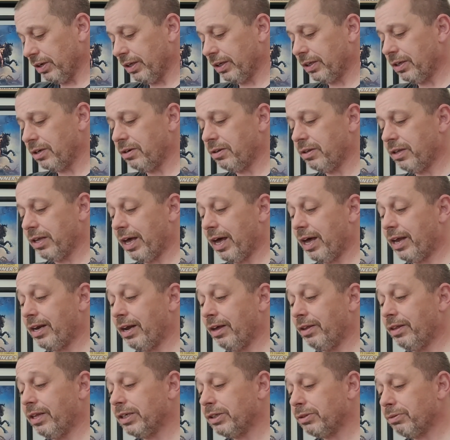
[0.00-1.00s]
So I like to do
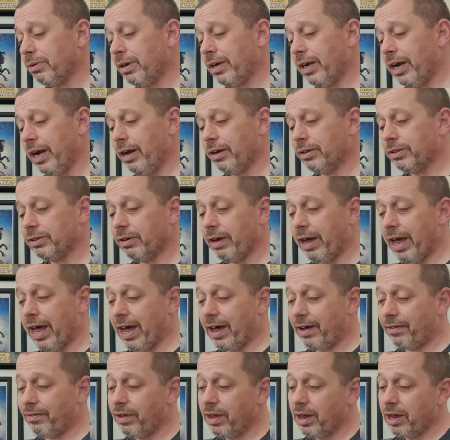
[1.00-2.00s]
that. Now this one I also
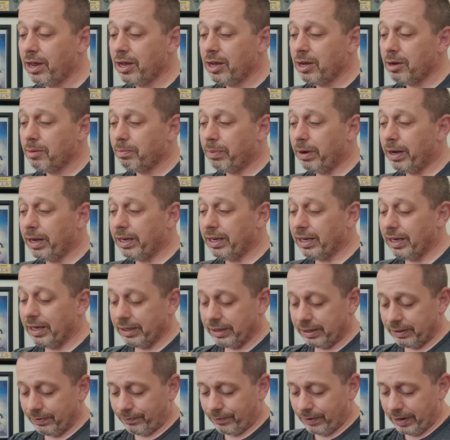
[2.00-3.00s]
have,
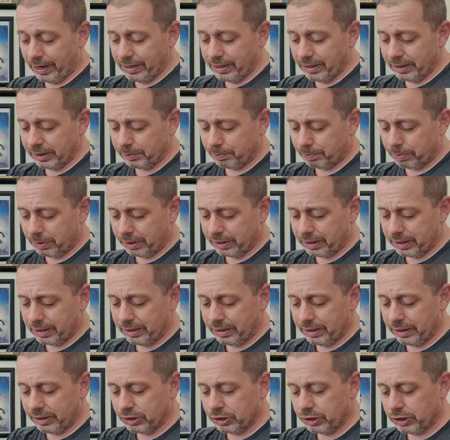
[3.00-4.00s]
but to find this book
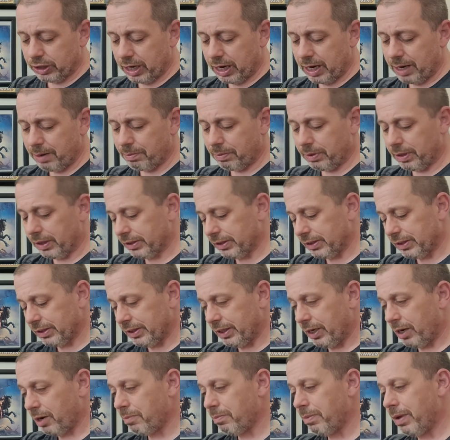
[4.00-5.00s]
in this shape, this
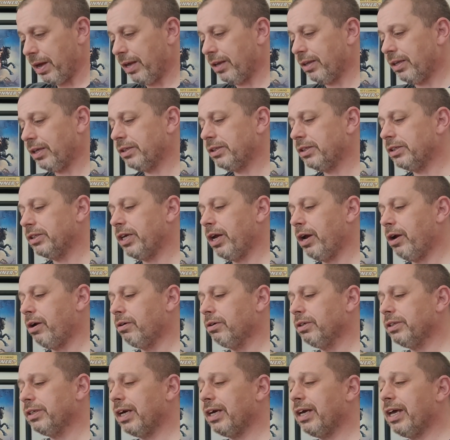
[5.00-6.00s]
is near mint. This is
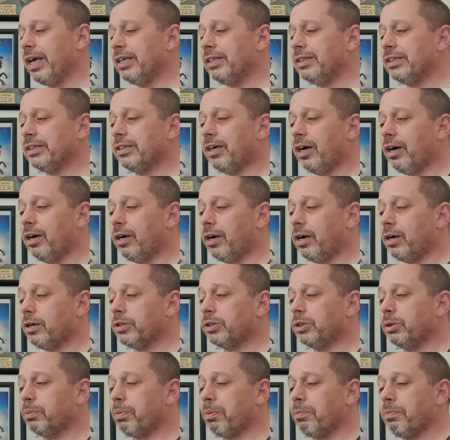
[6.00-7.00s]
Heroes Against
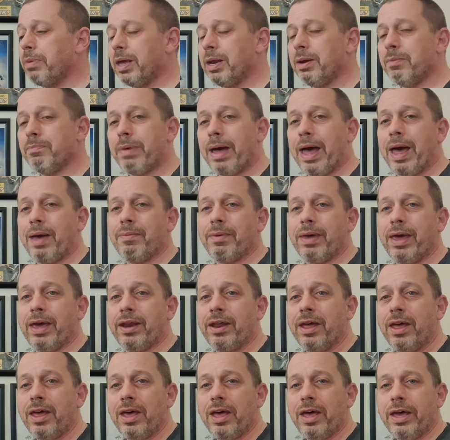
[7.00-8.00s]
Hunger, Superman and
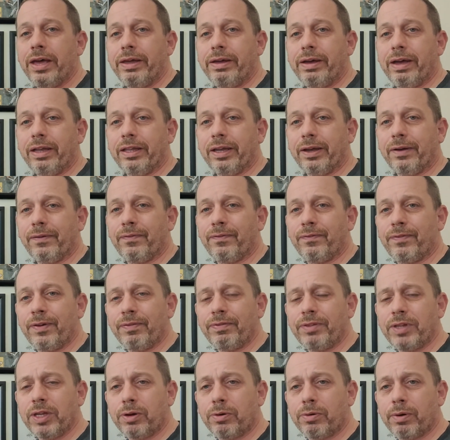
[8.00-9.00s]
Batman. You had like
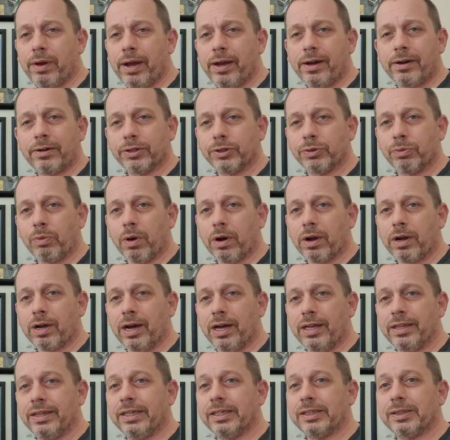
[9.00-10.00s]
50 creators
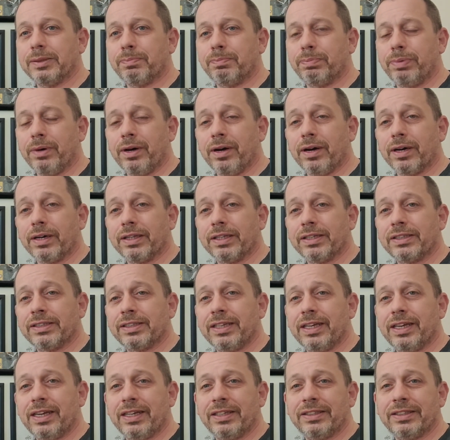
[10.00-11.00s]
work on this book.
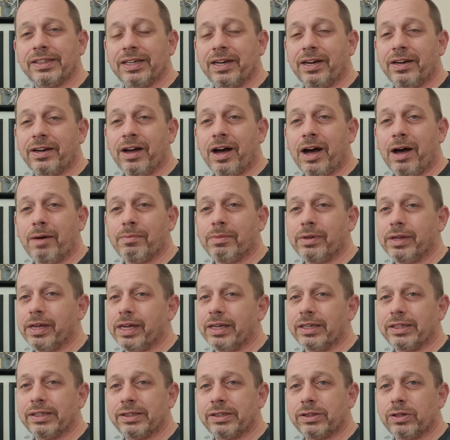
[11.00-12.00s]
This thing is an
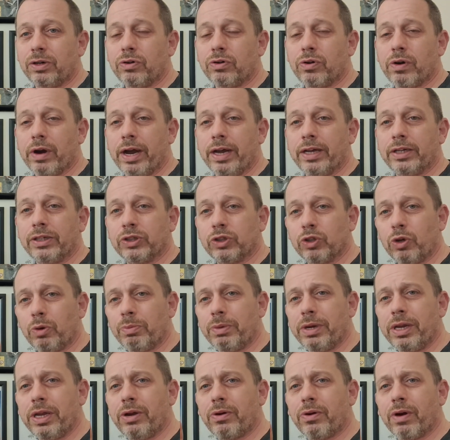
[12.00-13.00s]
anomaly. It's so great.
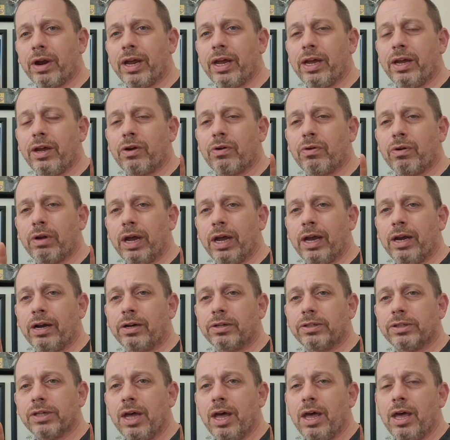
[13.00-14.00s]
So many great
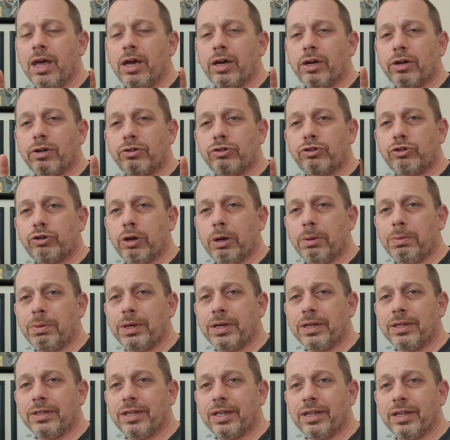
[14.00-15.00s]
creators
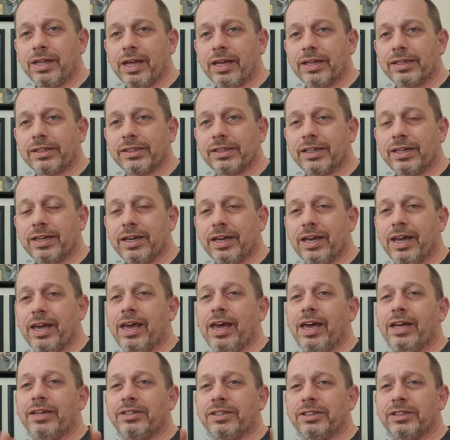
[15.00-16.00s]
contributed to this.
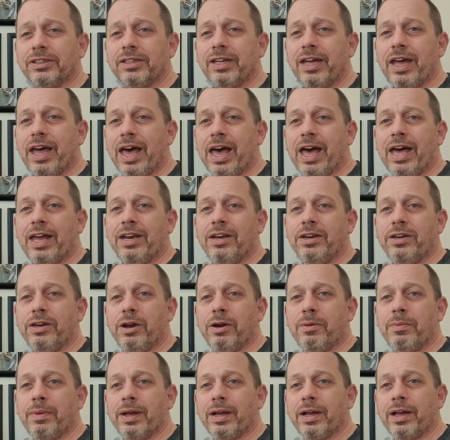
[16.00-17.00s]
And just to add a
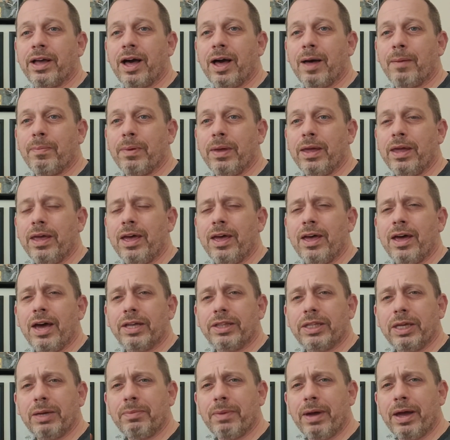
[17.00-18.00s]
near mint copy,
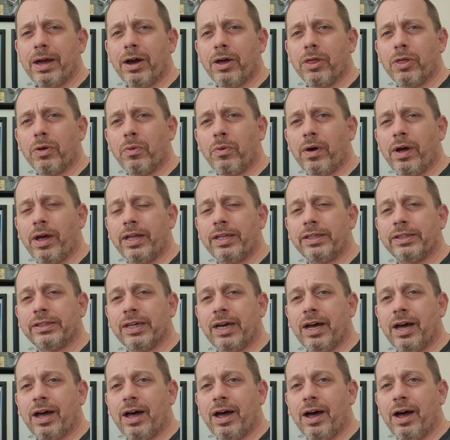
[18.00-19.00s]
I think my other
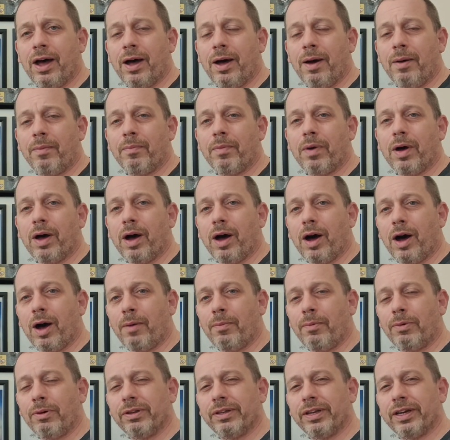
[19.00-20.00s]
one's
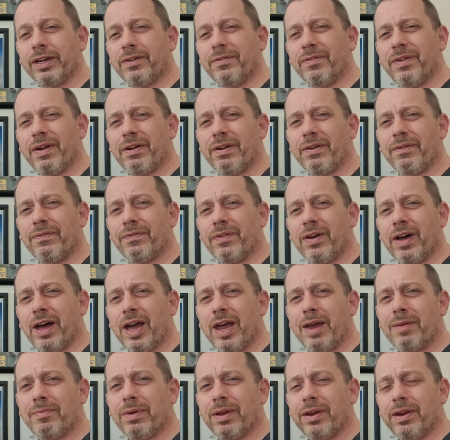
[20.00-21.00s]
almost like a very
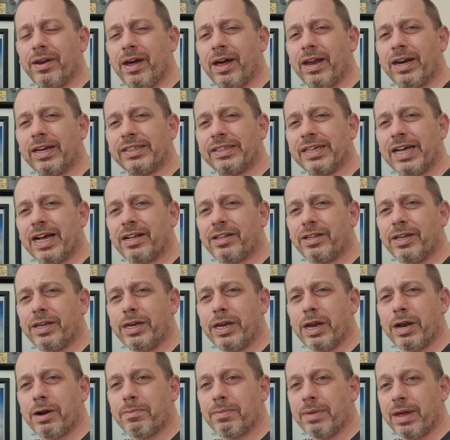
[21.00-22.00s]
fine, but not
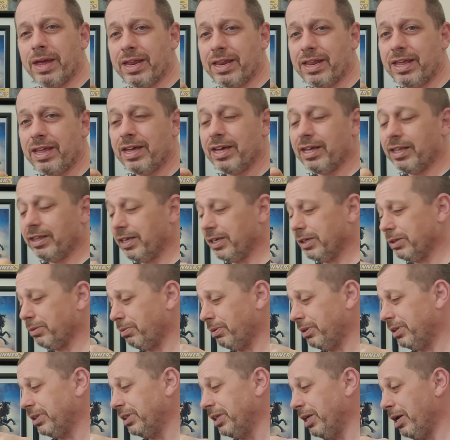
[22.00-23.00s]
exactly near mint.
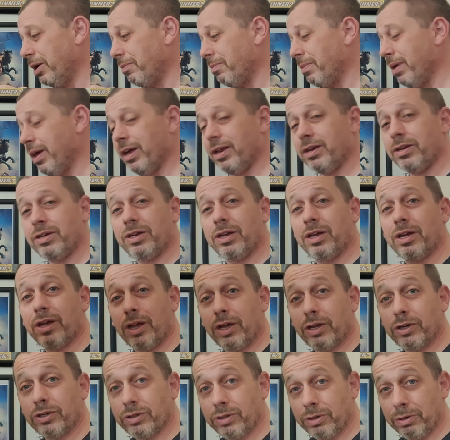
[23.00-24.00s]
This one's near mint,
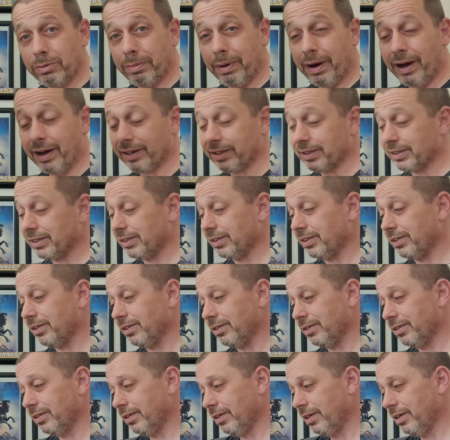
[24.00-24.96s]
$2.